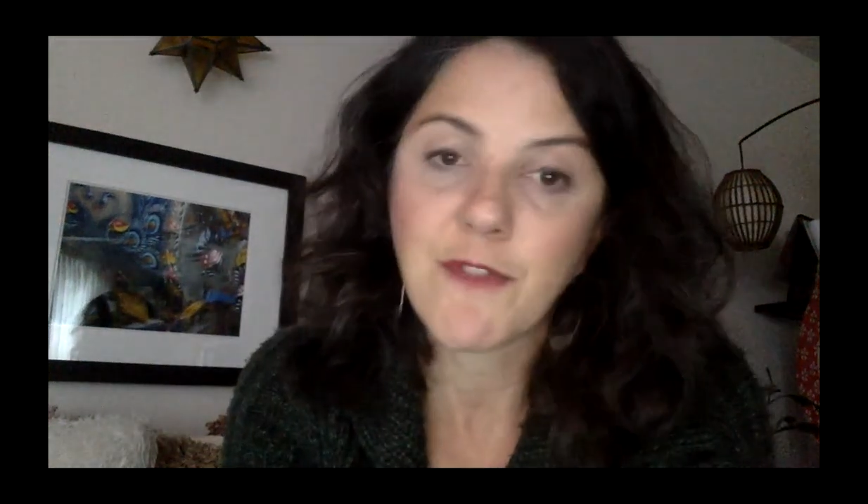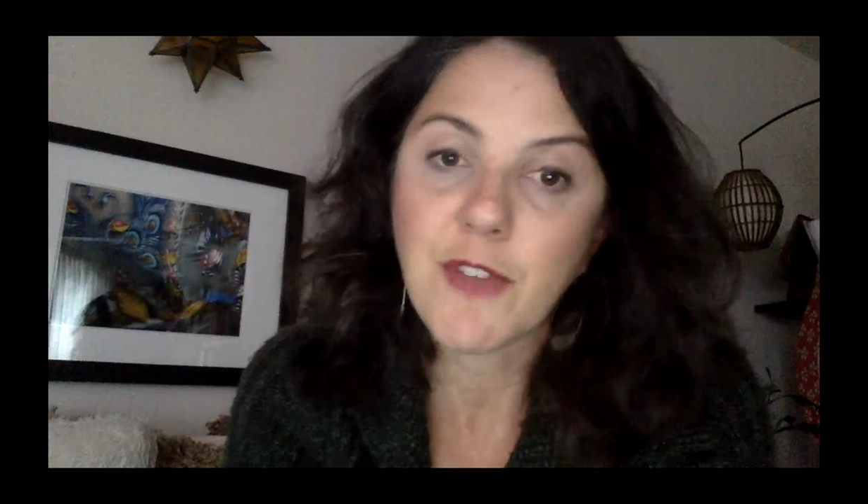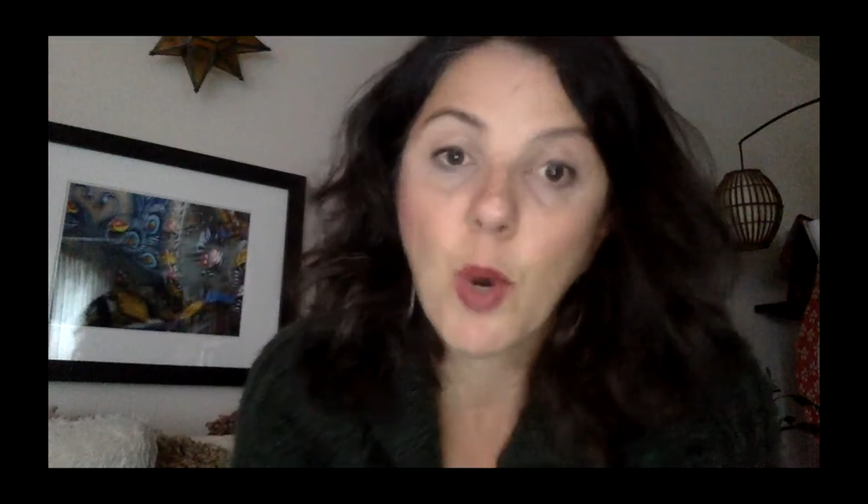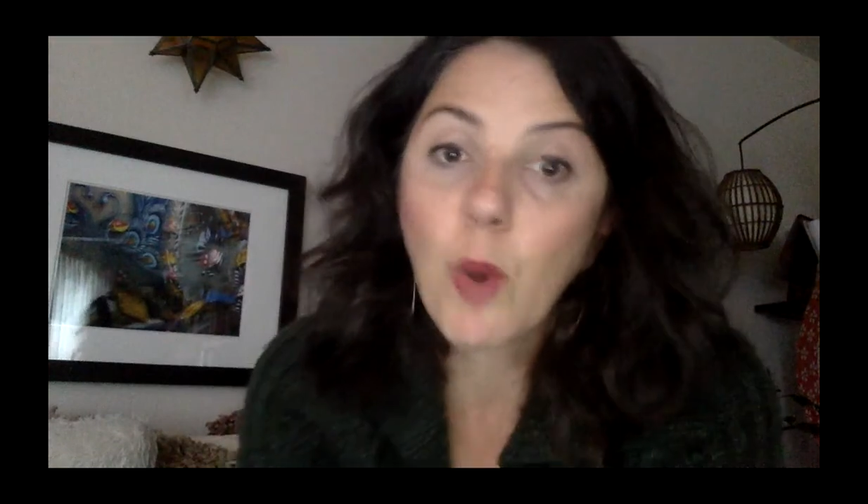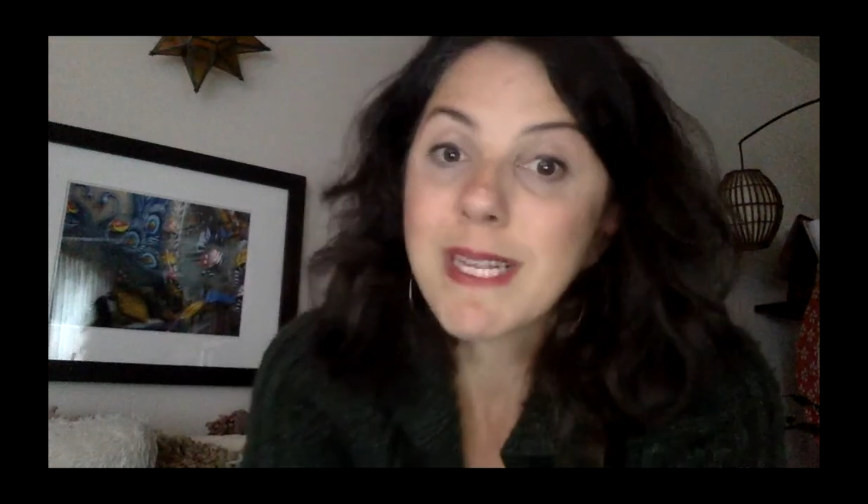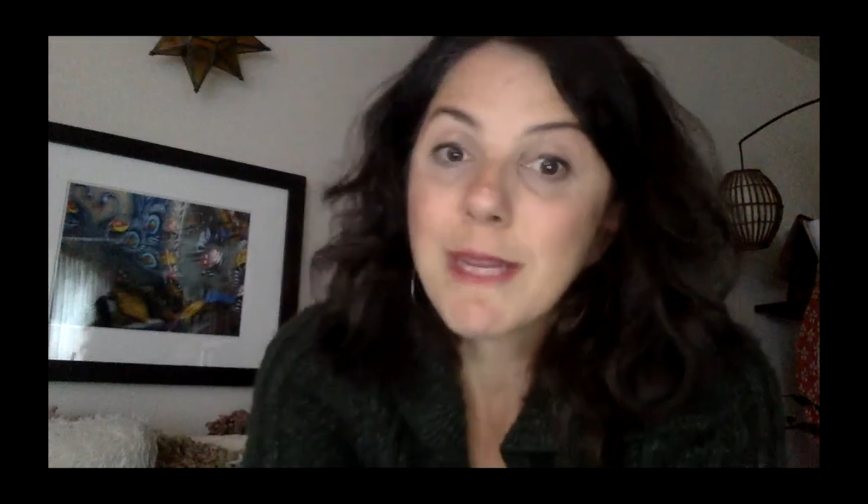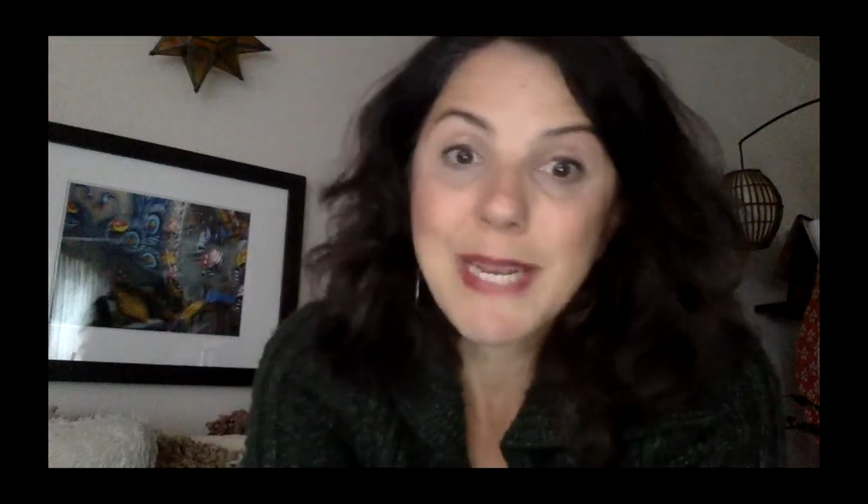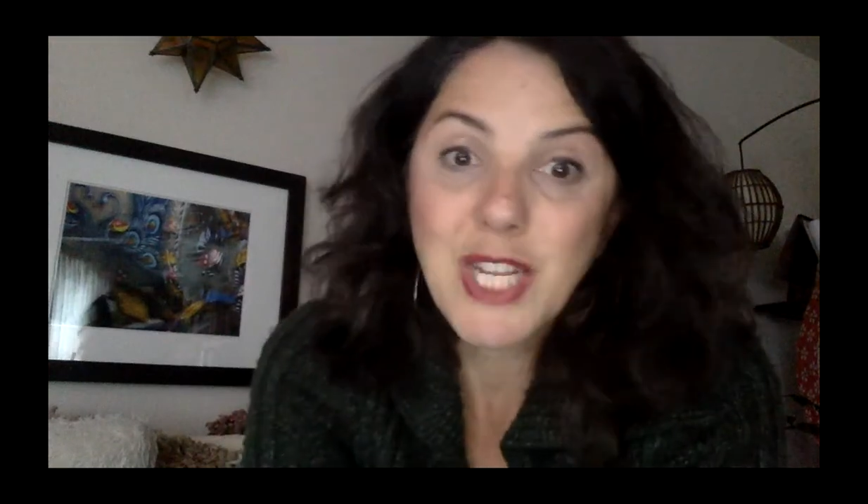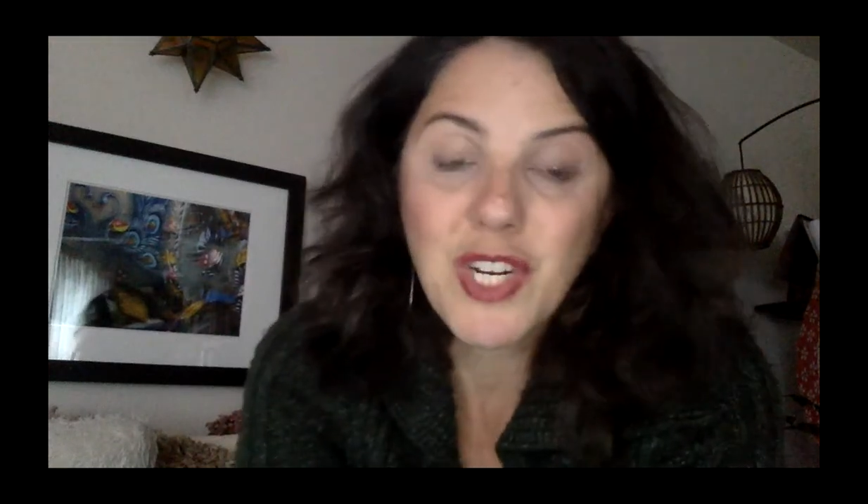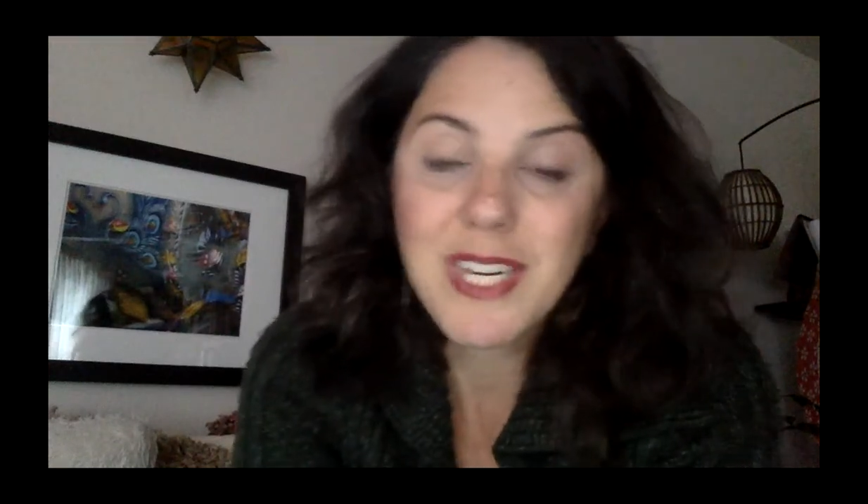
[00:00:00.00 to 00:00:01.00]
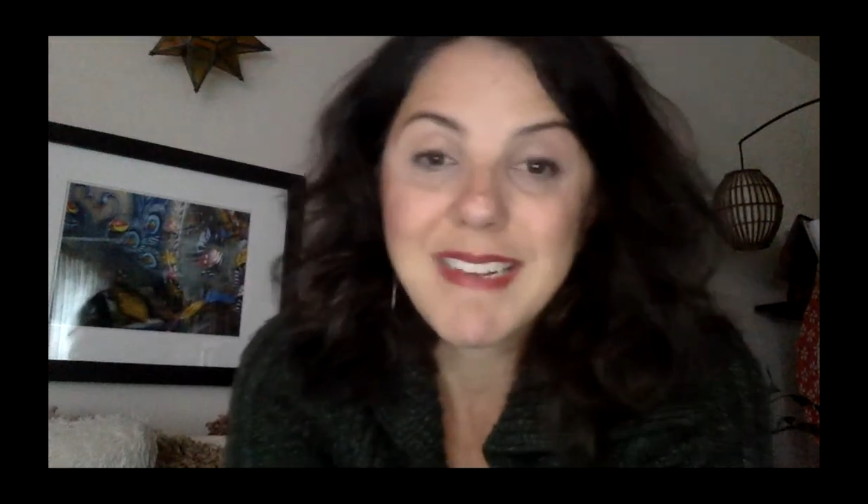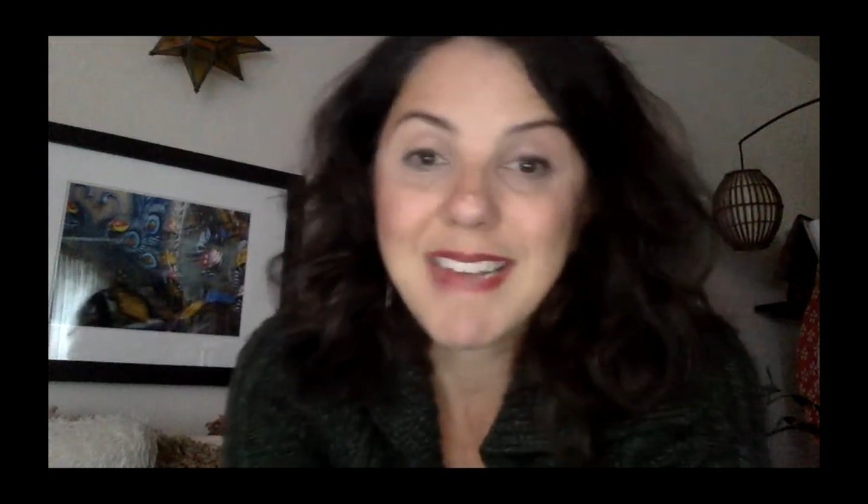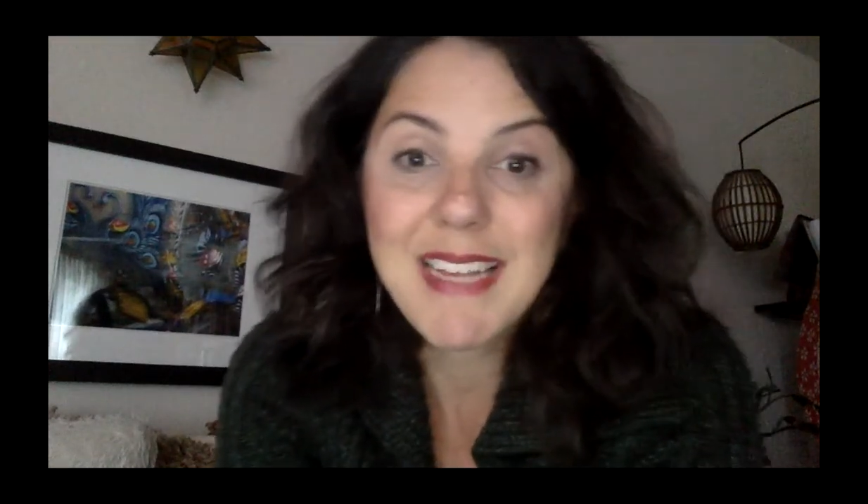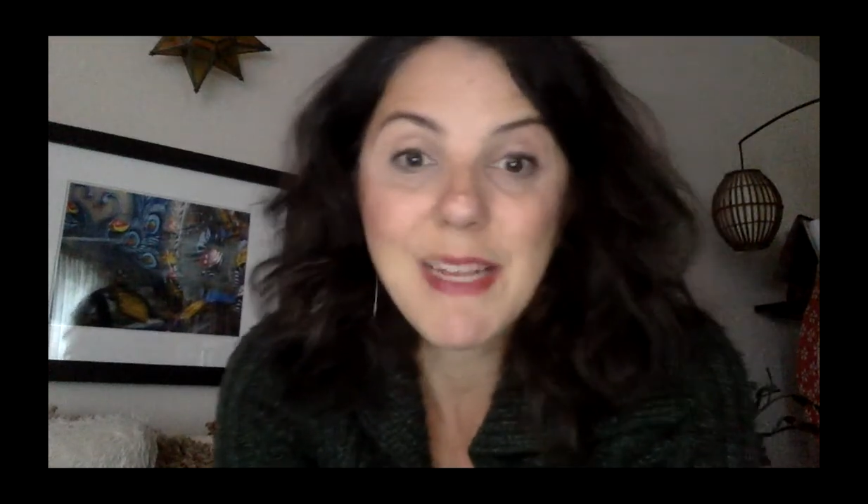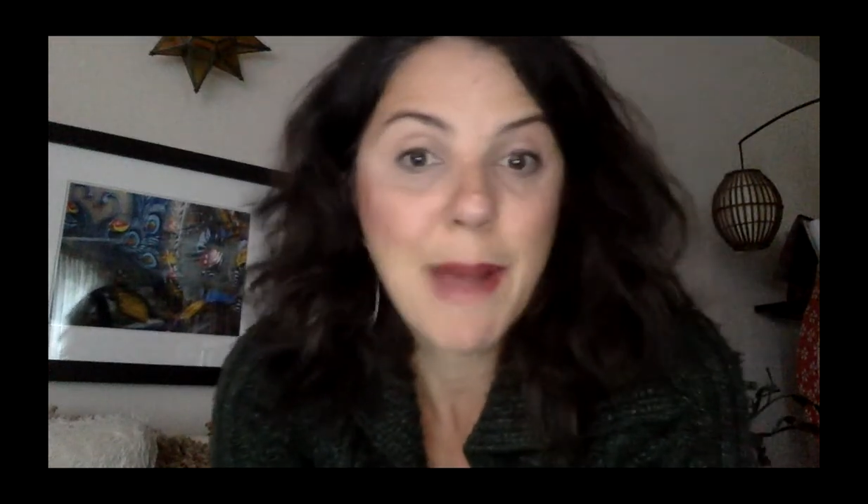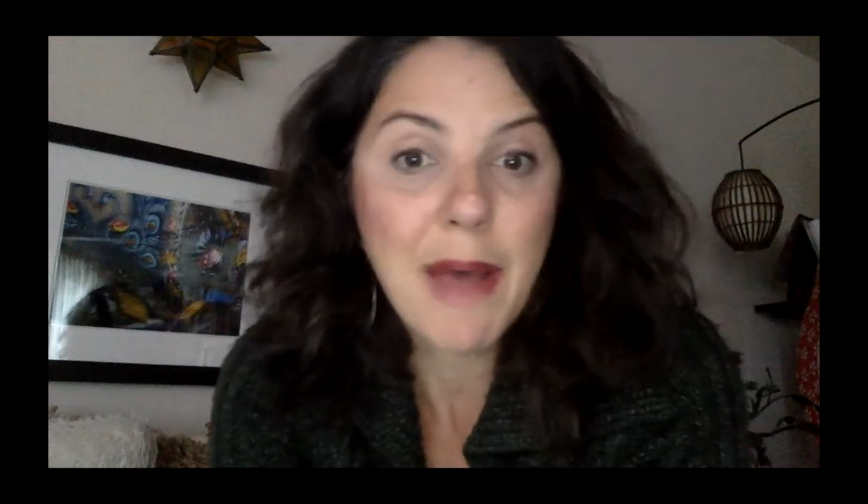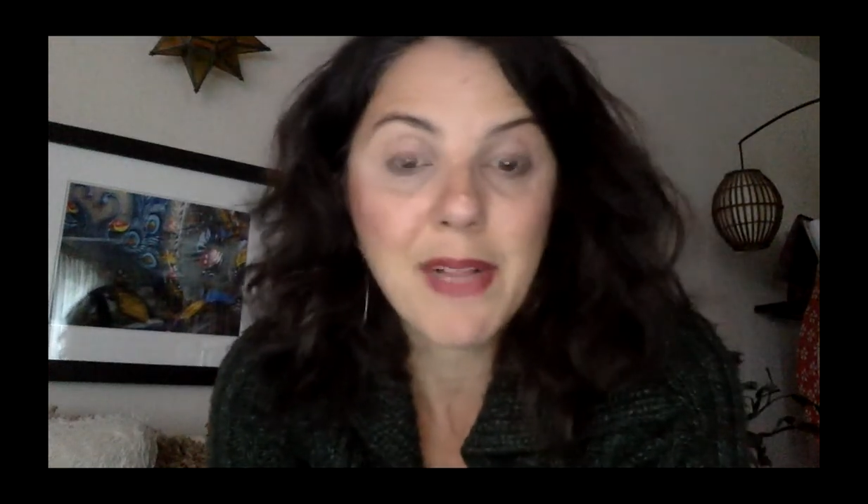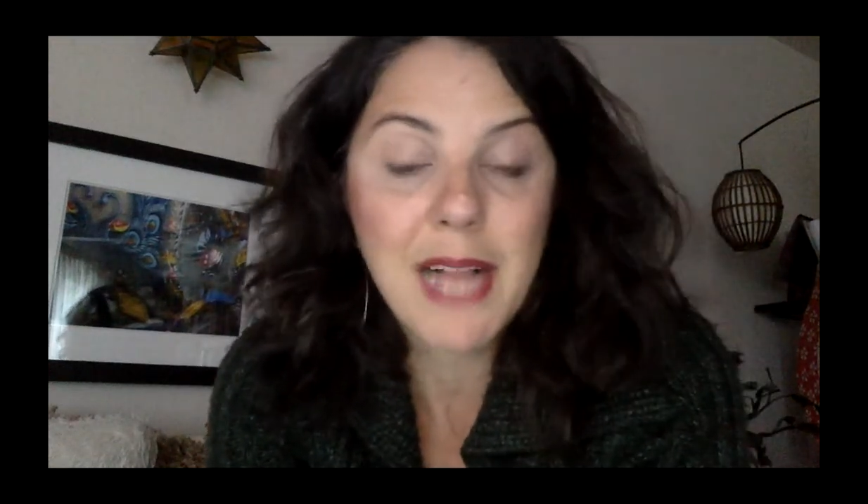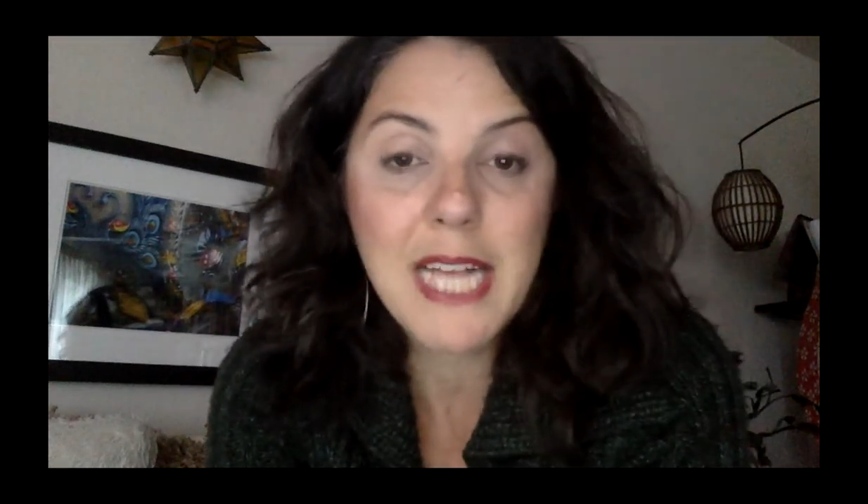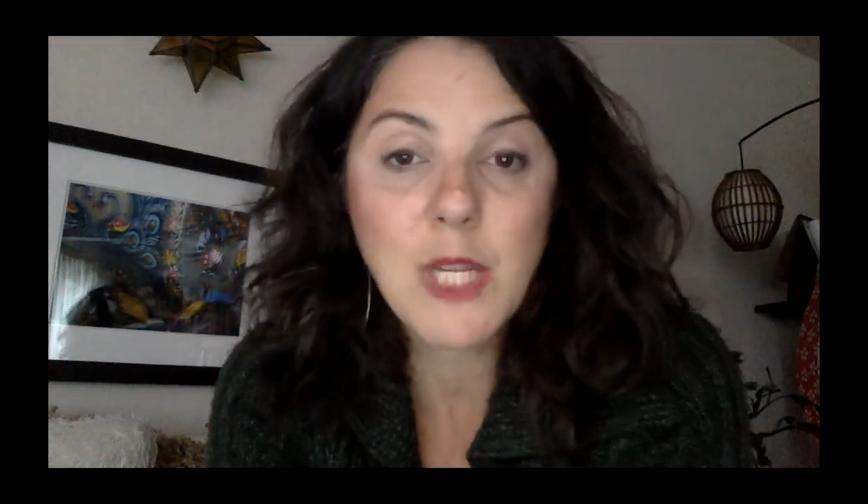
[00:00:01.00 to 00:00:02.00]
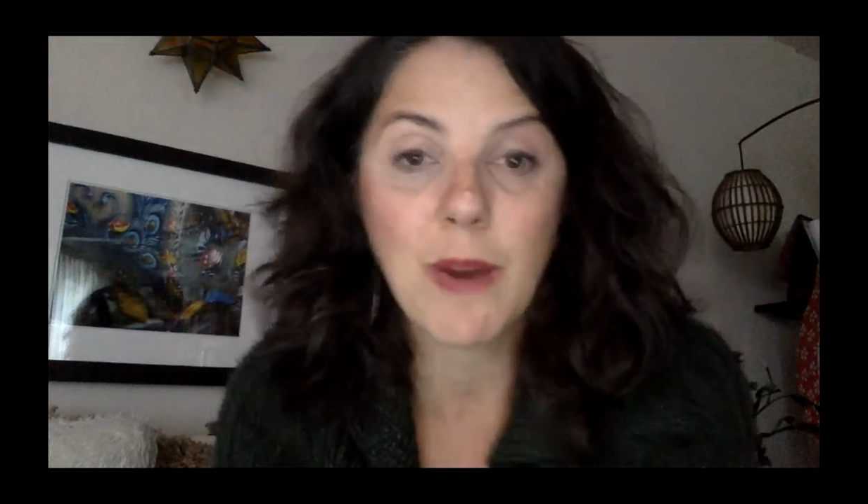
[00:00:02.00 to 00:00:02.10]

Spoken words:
for the whole semester because he has a math class